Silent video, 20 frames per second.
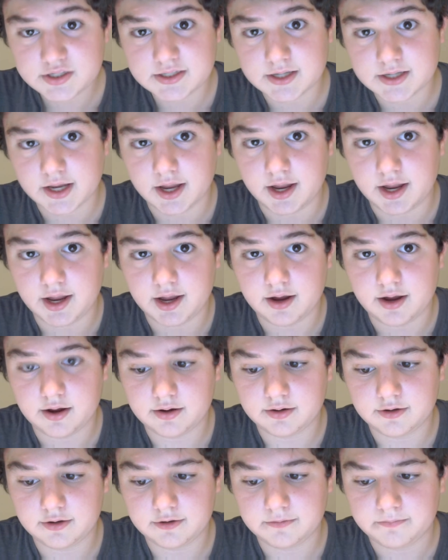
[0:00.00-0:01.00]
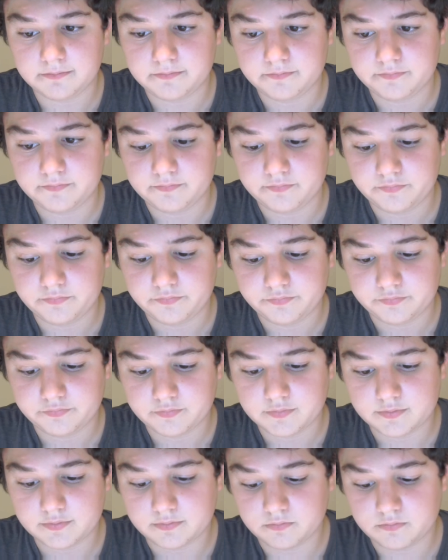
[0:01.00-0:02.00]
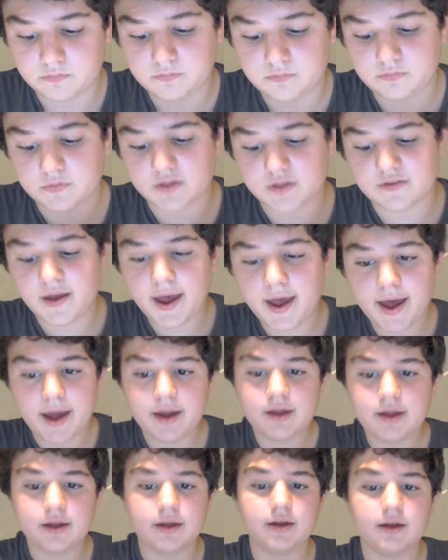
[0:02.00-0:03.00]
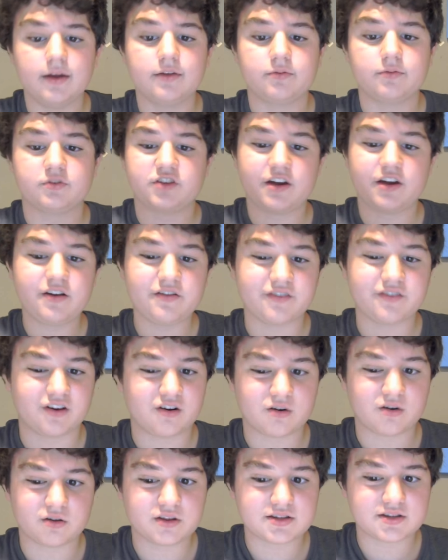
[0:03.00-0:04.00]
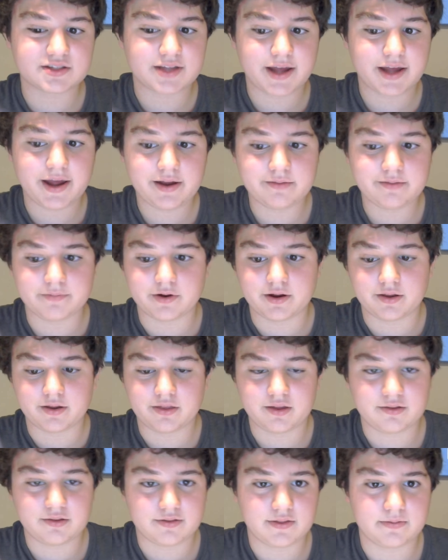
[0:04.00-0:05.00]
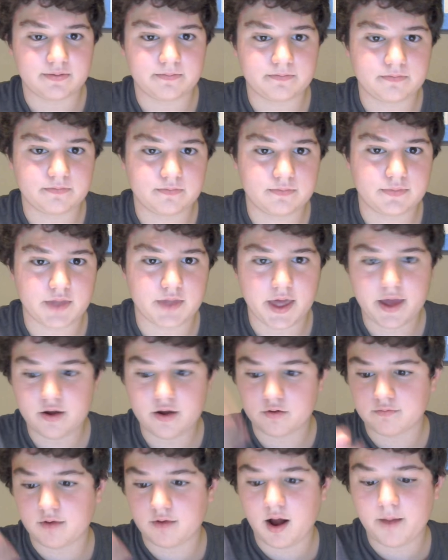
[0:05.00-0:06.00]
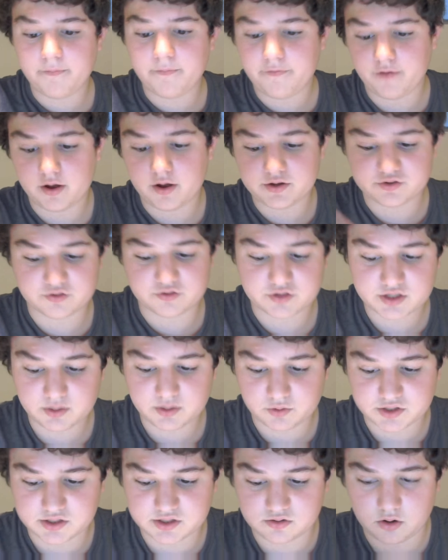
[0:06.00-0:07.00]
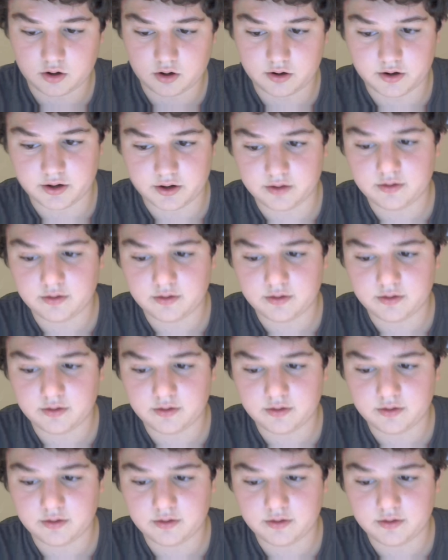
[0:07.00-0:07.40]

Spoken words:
and the tag is, which I've never heard of this tag, but I think they or Rob Fuzz or someone started it,